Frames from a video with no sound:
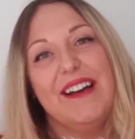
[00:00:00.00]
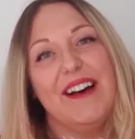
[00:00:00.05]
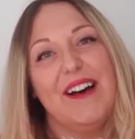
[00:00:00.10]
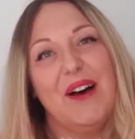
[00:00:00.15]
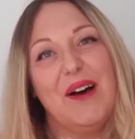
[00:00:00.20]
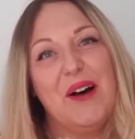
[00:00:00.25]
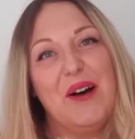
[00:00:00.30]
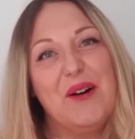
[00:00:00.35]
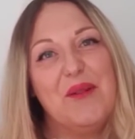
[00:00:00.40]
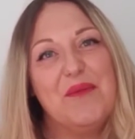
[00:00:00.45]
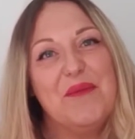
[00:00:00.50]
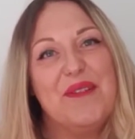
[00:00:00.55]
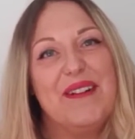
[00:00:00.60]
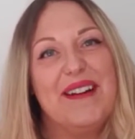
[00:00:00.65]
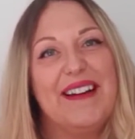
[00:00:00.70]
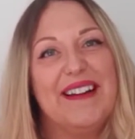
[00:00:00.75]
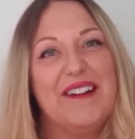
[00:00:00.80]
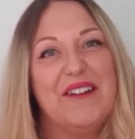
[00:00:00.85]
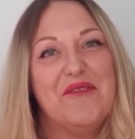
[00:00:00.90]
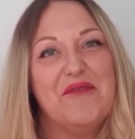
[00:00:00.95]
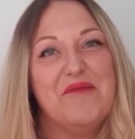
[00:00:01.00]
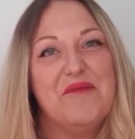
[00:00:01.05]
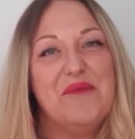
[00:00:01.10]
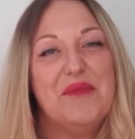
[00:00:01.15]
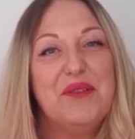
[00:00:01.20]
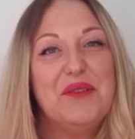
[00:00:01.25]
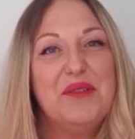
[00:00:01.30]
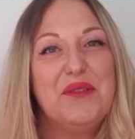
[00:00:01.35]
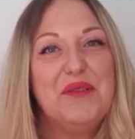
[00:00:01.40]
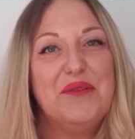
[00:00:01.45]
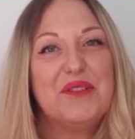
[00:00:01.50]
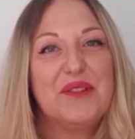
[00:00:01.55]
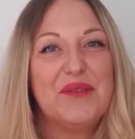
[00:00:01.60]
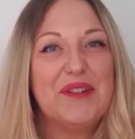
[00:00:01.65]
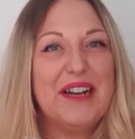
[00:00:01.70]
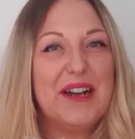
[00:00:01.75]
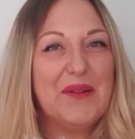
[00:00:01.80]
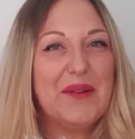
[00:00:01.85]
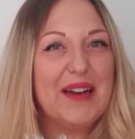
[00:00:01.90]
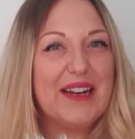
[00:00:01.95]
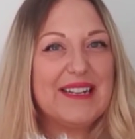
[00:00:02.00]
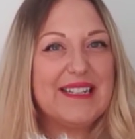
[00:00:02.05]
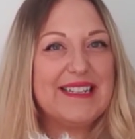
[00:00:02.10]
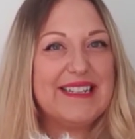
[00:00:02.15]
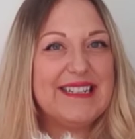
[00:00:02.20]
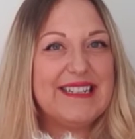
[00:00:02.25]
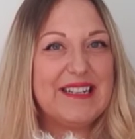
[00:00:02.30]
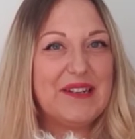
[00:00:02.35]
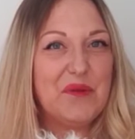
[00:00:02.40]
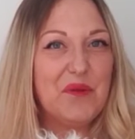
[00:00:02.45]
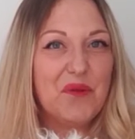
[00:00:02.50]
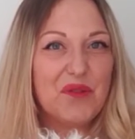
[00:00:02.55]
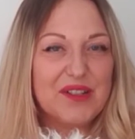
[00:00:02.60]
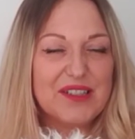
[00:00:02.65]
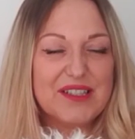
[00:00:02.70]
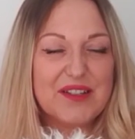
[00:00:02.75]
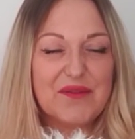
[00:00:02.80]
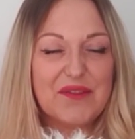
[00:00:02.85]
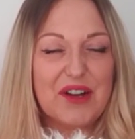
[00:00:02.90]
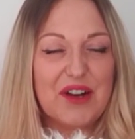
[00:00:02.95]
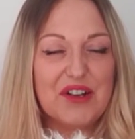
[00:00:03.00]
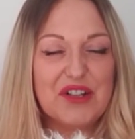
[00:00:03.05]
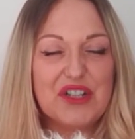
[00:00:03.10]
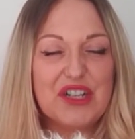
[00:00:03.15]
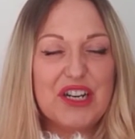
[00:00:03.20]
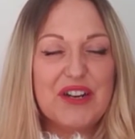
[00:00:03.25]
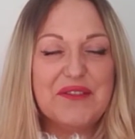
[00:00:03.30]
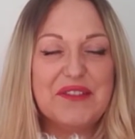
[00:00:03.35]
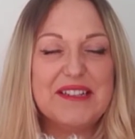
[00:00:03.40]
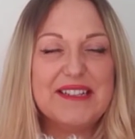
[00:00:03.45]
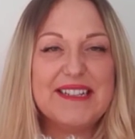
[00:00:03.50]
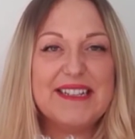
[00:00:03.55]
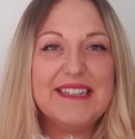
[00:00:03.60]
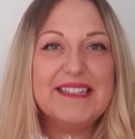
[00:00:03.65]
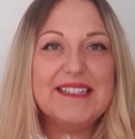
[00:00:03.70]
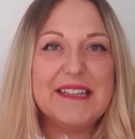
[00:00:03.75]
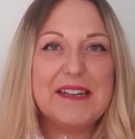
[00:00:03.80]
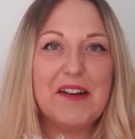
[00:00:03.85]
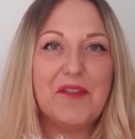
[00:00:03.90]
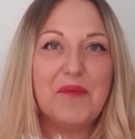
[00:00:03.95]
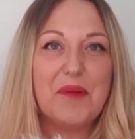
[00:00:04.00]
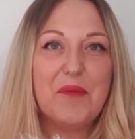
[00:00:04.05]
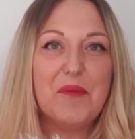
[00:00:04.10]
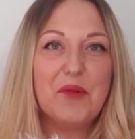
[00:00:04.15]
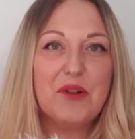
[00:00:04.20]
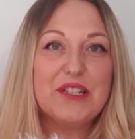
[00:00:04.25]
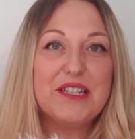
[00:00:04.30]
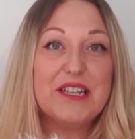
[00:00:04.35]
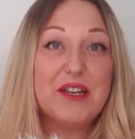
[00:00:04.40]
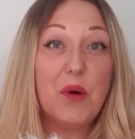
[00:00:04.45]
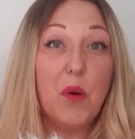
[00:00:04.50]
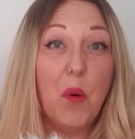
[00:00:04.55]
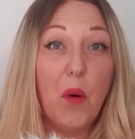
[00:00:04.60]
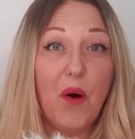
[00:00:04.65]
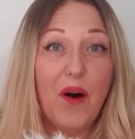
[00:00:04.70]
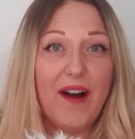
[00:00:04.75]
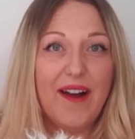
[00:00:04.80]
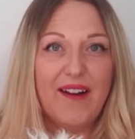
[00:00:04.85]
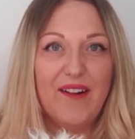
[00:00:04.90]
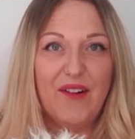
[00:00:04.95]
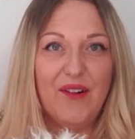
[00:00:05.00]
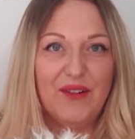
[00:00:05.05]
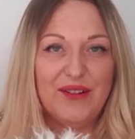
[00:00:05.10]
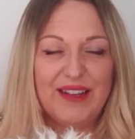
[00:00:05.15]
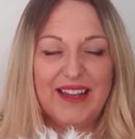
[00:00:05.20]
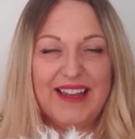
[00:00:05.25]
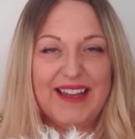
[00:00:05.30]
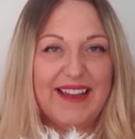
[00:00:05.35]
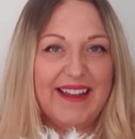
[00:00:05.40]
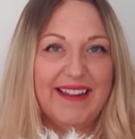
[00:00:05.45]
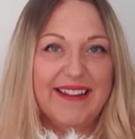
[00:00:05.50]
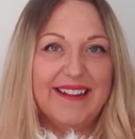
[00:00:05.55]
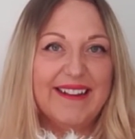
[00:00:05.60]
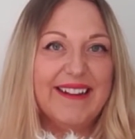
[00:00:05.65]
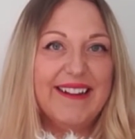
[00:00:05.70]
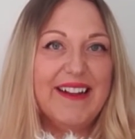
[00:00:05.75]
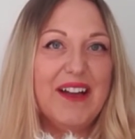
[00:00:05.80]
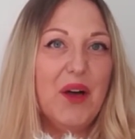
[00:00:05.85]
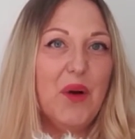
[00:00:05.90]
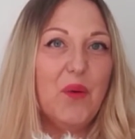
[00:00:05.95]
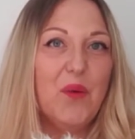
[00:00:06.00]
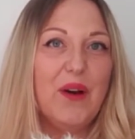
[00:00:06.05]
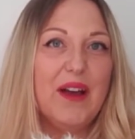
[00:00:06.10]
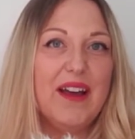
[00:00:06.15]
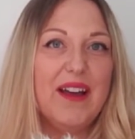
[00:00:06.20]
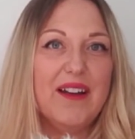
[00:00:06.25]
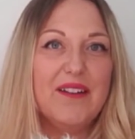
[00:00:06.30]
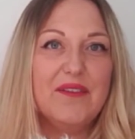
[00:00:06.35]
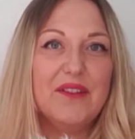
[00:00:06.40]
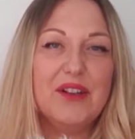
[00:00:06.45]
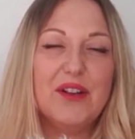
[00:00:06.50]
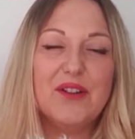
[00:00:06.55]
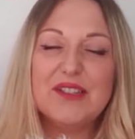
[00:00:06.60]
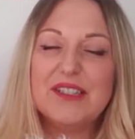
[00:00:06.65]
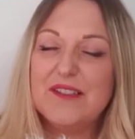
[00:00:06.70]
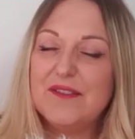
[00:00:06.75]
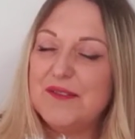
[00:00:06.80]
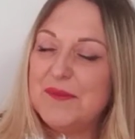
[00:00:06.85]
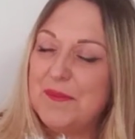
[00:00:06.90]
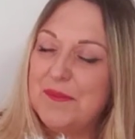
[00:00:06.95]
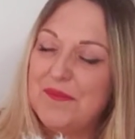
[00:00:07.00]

And I relocated in August of last year, and since then I've been pretty quiet on here where lots of